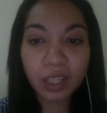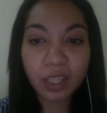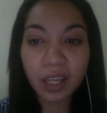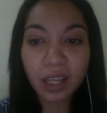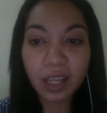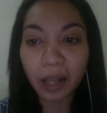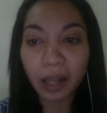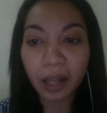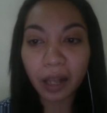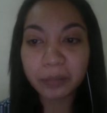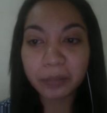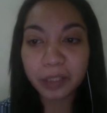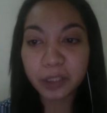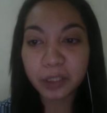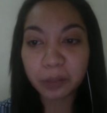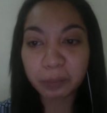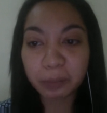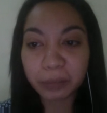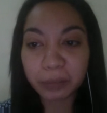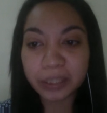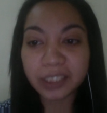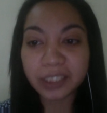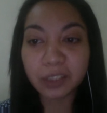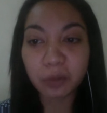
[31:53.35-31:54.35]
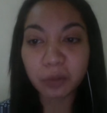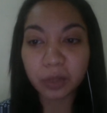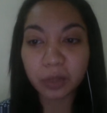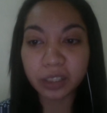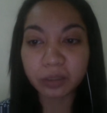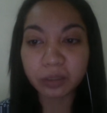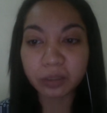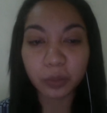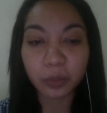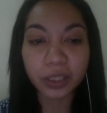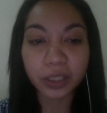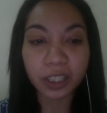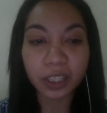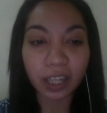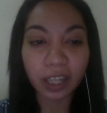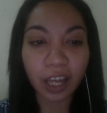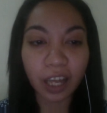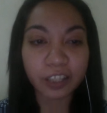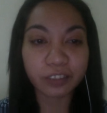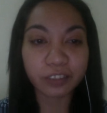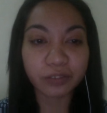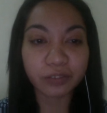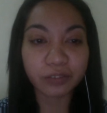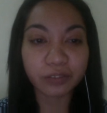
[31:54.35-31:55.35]
I'll be competing with a
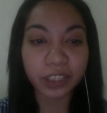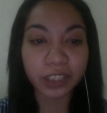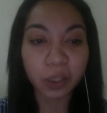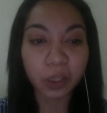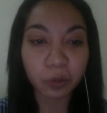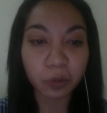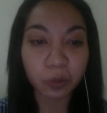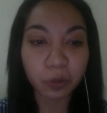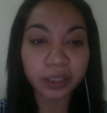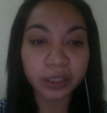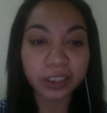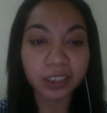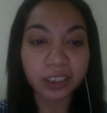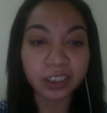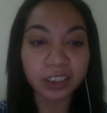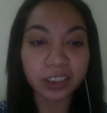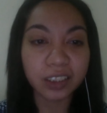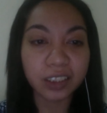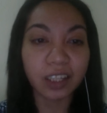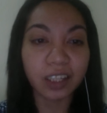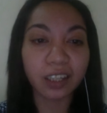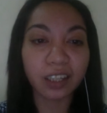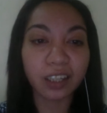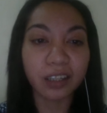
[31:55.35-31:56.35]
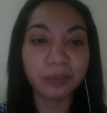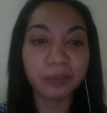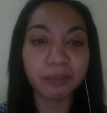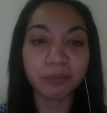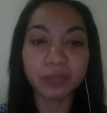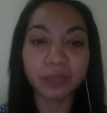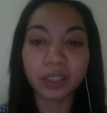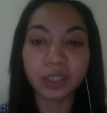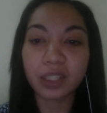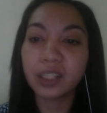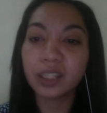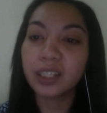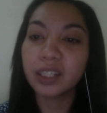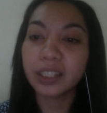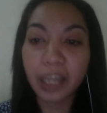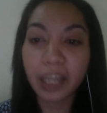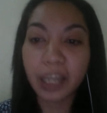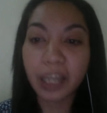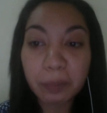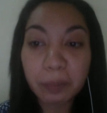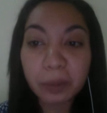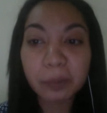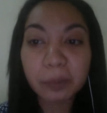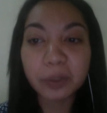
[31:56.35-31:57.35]
lot of equally
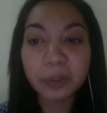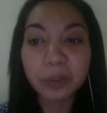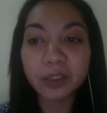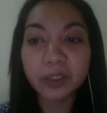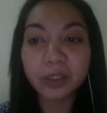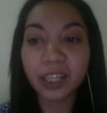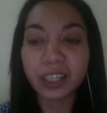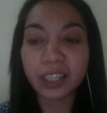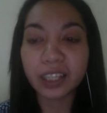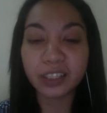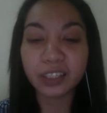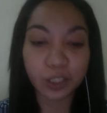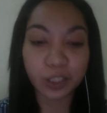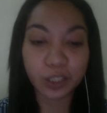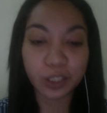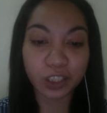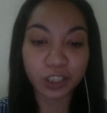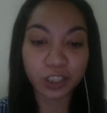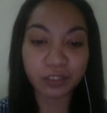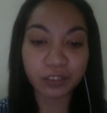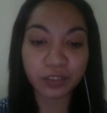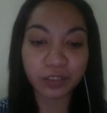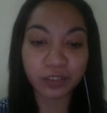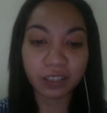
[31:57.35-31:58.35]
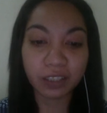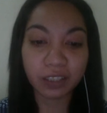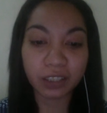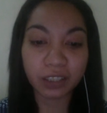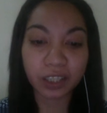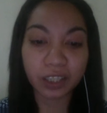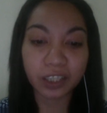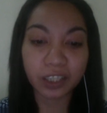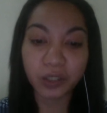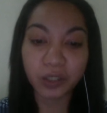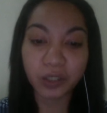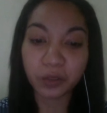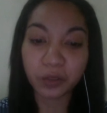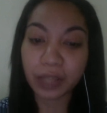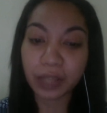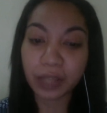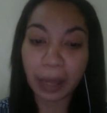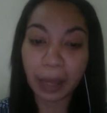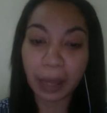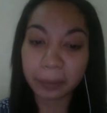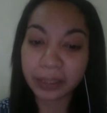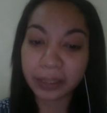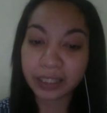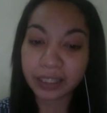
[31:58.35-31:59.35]
capable and deserving youth
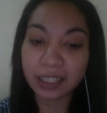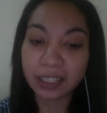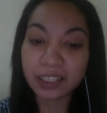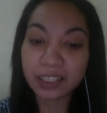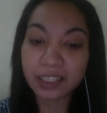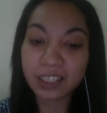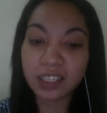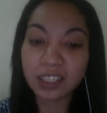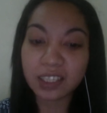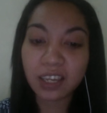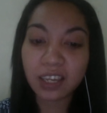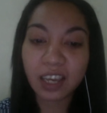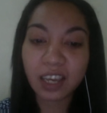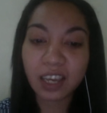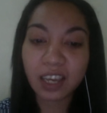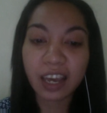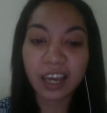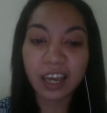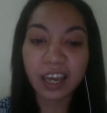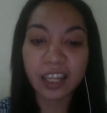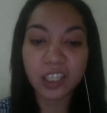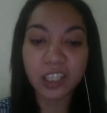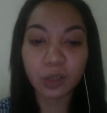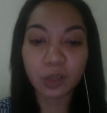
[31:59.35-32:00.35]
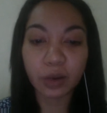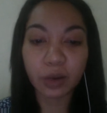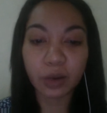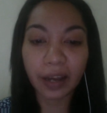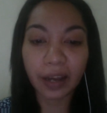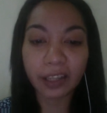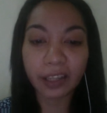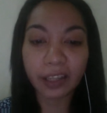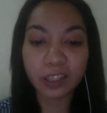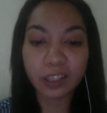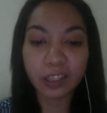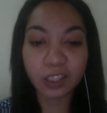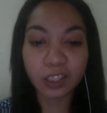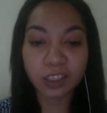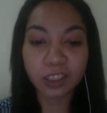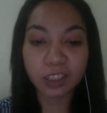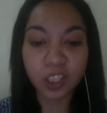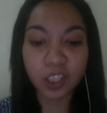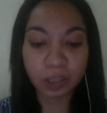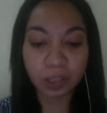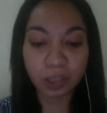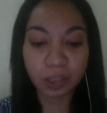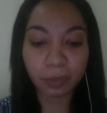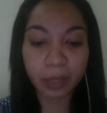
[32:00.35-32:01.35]
applicants. And so I had to
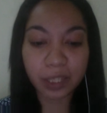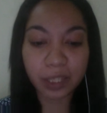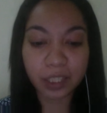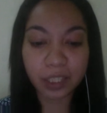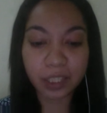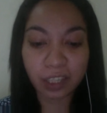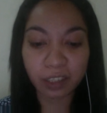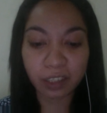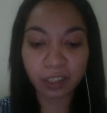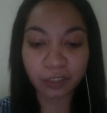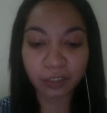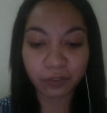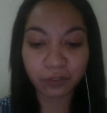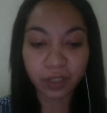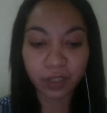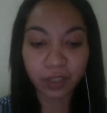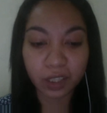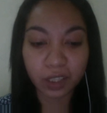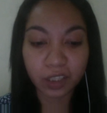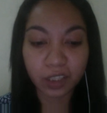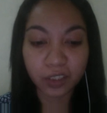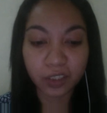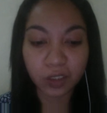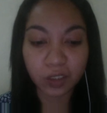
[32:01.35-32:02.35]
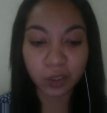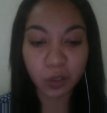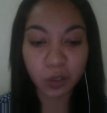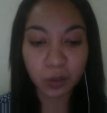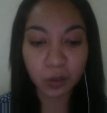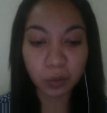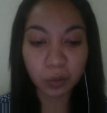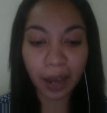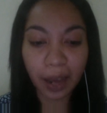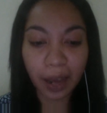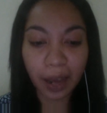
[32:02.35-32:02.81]
condition myself to